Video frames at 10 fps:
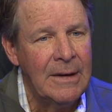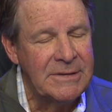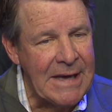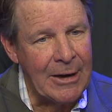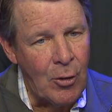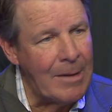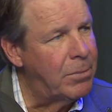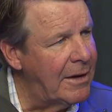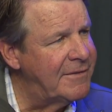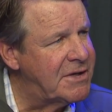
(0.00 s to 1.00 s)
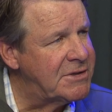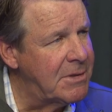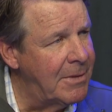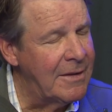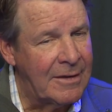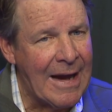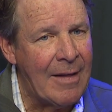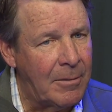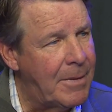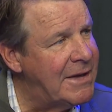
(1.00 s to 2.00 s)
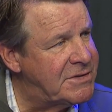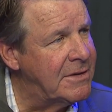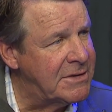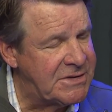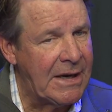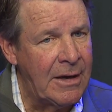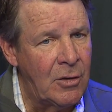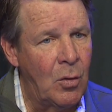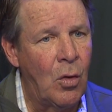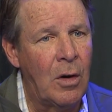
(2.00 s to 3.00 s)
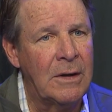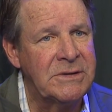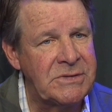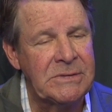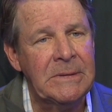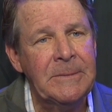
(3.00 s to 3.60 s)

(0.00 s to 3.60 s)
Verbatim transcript: He's got a great belief system in the talent base in the city in New Orleans.